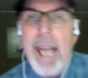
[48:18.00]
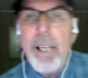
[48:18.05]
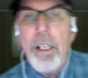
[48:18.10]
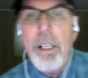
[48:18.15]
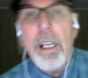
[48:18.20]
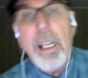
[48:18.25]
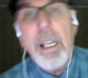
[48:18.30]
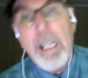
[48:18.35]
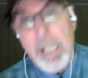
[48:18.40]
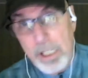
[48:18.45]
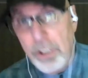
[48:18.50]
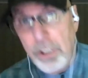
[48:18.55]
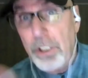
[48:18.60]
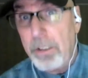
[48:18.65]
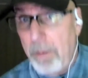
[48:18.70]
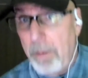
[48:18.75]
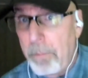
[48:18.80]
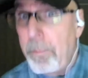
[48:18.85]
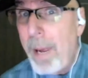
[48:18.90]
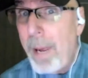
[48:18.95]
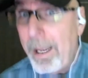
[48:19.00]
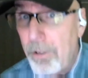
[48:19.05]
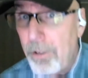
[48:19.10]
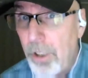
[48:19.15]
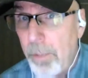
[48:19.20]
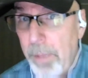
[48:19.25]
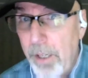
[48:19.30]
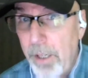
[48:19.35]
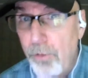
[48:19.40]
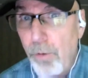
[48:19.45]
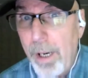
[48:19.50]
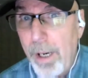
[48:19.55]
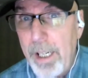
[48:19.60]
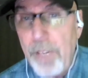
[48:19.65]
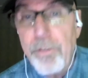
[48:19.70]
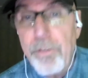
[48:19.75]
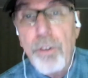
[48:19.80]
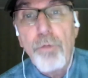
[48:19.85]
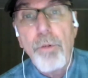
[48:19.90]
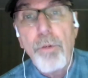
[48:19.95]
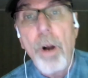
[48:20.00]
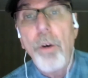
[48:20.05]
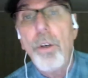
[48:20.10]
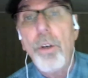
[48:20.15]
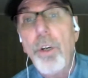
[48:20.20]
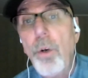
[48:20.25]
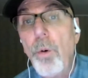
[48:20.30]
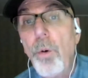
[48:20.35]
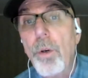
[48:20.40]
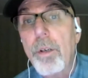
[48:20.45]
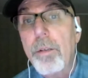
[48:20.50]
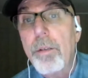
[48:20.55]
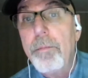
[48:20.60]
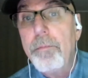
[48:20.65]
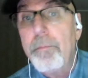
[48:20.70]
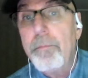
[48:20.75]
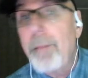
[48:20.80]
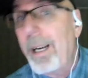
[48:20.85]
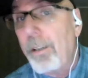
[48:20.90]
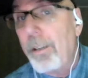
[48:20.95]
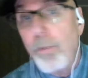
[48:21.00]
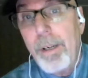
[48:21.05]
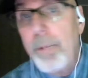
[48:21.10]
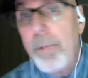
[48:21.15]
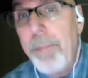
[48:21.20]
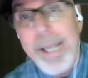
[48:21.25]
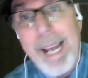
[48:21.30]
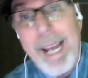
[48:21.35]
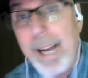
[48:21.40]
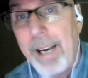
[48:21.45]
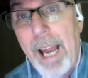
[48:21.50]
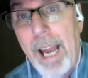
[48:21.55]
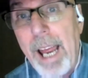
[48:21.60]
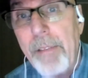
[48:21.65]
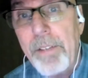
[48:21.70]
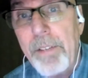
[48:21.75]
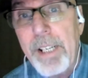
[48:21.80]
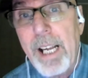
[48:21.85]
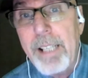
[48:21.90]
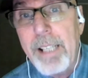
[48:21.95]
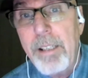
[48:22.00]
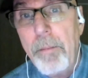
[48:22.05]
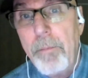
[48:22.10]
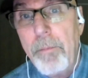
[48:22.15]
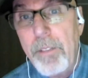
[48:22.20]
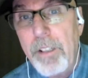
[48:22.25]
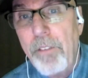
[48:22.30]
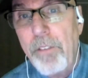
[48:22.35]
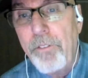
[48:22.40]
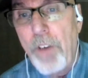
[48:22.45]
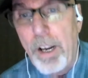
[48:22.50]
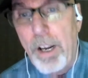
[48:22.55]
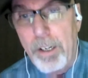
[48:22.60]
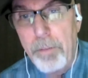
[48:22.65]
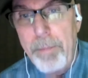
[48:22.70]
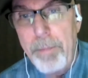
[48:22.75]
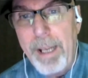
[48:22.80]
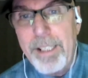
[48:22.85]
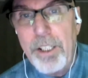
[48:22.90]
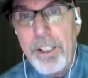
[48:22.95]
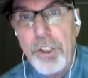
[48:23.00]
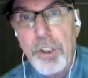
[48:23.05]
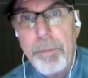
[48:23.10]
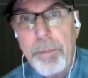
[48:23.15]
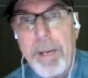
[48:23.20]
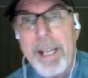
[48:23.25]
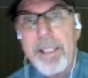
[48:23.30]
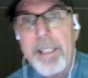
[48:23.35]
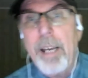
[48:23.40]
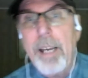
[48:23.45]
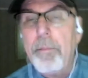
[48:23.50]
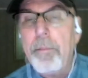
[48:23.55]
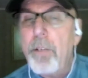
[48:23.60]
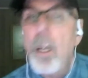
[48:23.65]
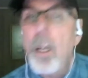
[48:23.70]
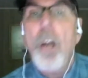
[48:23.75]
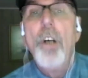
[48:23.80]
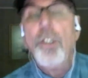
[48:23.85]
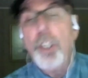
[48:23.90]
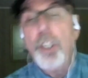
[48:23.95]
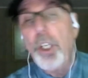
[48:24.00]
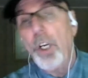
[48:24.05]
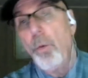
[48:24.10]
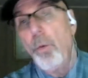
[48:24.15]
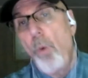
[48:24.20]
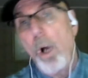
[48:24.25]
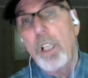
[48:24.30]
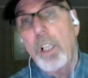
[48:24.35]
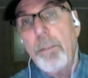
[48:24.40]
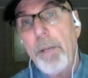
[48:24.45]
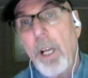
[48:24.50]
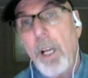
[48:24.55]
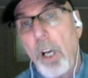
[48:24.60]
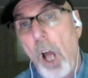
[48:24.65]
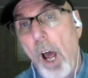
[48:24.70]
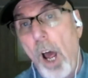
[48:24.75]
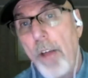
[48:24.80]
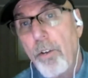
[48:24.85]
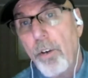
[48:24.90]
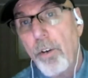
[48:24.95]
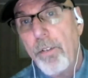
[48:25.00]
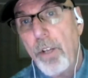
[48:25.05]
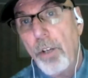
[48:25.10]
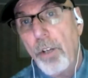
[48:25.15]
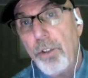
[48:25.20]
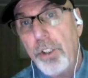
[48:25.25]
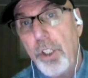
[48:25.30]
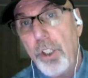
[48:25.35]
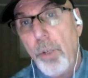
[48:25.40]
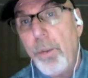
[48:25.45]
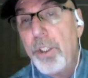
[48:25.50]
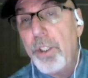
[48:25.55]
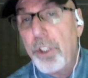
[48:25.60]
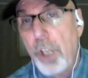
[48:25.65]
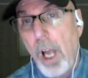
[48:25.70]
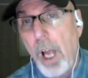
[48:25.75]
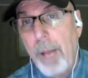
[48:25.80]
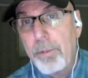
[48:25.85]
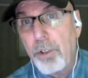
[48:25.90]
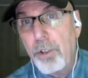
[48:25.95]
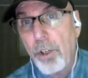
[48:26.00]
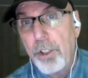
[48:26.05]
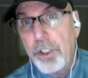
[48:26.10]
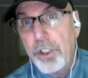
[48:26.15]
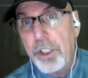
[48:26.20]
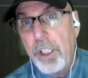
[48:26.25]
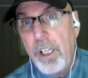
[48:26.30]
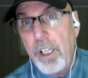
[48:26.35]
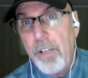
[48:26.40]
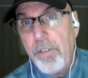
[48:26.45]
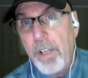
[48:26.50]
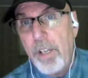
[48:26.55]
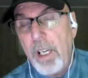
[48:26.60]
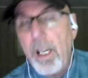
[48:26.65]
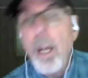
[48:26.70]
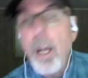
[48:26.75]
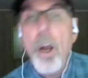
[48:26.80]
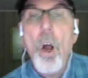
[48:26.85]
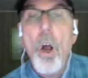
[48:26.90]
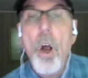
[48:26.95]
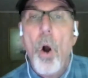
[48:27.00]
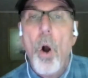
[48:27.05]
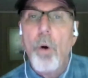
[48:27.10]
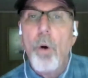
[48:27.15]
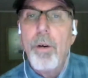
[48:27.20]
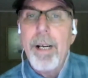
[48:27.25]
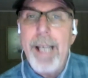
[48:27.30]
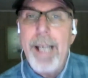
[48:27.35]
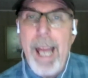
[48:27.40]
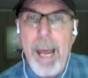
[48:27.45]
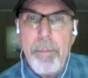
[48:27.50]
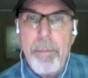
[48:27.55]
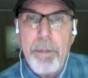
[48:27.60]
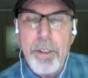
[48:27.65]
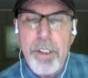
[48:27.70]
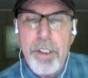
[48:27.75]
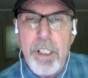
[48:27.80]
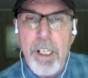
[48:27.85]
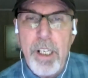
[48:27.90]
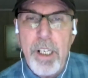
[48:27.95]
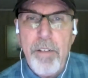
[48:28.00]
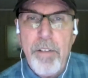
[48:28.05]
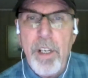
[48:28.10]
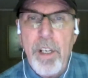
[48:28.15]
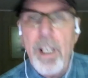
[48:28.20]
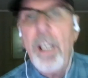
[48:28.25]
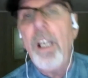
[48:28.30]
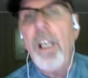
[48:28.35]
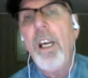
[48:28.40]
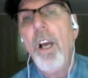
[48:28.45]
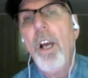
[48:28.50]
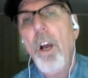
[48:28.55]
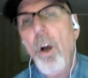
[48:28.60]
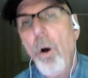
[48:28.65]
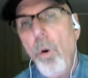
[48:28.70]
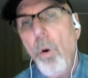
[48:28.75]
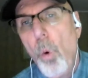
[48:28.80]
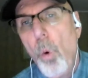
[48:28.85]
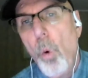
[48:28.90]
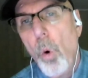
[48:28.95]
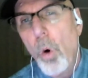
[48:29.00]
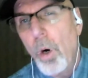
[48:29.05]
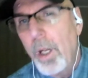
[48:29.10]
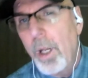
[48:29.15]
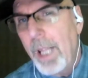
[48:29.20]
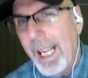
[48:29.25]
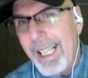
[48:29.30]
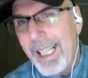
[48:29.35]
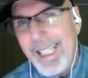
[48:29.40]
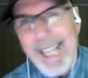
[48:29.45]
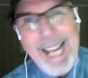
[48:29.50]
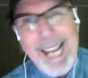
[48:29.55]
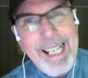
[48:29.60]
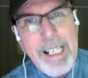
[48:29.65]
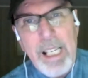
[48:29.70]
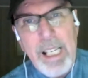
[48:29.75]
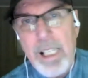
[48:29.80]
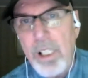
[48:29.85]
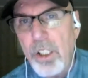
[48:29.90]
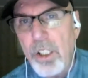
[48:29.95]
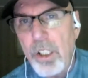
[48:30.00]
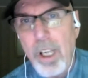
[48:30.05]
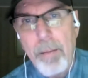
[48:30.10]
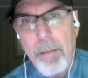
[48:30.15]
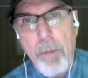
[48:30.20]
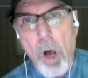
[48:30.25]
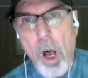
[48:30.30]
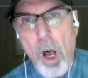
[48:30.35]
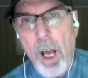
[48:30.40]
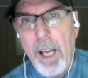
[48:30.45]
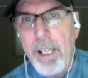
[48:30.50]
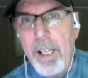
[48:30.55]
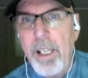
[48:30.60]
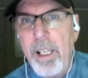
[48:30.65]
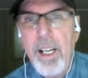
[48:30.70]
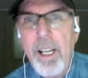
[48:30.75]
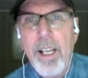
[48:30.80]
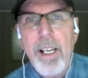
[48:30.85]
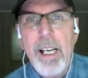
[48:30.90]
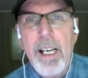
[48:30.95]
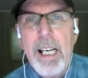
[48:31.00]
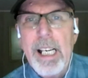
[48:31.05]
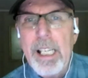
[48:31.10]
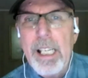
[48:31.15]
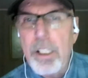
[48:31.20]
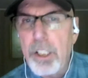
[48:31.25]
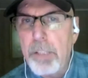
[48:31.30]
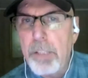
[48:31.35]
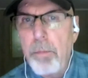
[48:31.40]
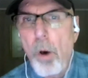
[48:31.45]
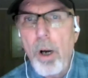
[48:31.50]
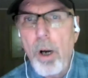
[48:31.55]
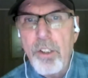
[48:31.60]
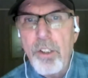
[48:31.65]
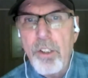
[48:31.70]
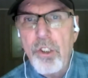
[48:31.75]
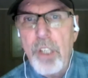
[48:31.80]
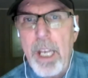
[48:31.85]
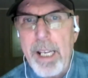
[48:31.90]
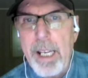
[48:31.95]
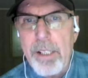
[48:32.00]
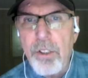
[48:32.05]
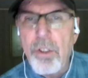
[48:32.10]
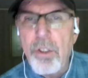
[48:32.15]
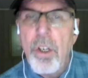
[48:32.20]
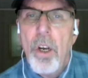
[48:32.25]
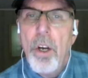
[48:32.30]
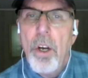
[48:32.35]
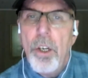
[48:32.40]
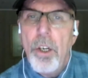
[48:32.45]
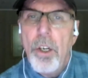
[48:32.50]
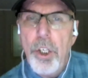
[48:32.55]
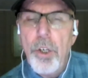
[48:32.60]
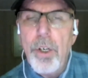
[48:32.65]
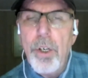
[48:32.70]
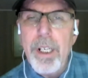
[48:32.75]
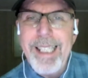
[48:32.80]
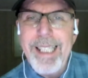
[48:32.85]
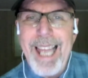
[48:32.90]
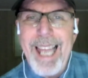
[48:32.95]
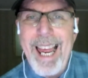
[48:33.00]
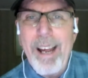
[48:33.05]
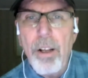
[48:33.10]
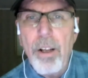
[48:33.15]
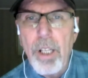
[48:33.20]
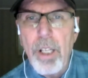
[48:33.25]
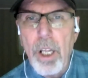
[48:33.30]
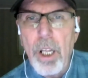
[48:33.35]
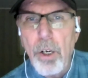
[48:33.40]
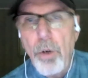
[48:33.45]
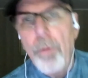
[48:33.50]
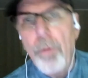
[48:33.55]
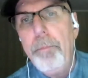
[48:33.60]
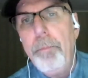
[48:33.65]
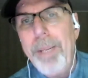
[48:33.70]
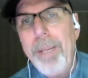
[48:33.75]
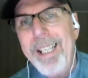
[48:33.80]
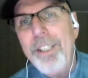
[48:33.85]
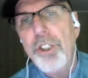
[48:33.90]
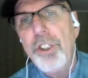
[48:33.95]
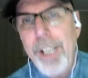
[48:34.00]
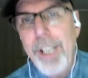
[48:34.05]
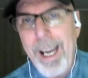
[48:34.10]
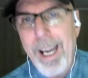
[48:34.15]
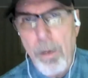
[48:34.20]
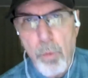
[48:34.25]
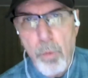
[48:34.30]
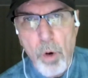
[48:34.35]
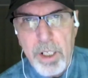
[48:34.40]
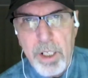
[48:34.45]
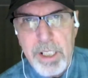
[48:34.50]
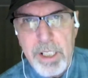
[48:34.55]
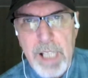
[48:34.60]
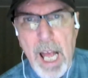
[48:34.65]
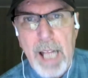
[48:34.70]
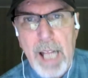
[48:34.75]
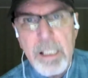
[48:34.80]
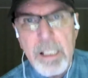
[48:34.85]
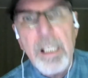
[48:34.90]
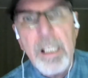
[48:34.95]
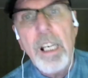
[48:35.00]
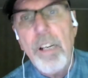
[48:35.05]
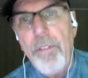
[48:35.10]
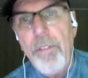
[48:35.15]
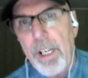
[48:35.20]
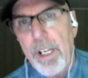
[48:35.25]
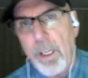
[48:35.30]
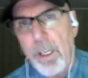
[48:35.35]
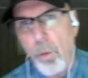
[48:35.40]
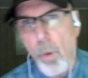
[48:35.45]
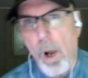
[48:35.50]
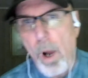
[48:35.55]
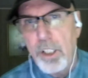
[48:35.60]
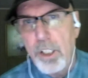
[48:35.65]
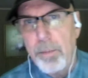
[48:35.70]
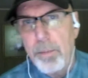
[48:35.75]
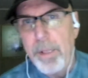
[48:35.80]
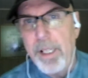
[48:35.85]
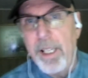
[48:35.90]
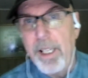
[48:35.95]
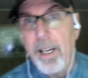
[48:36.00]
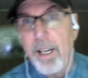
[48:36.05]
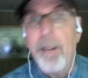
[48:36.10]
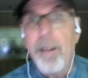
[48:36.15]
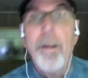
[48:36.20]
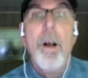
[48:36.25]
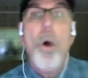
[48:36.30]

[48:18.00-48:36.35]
And it's about to be ready for Roku or might already be out. I haven't got the, the final message about that. So you can watch me on either of those two as Job Search TV or on Apple TV or like 90 some odd uh, smart sets, you can download bingenetworks.tv and watch me there.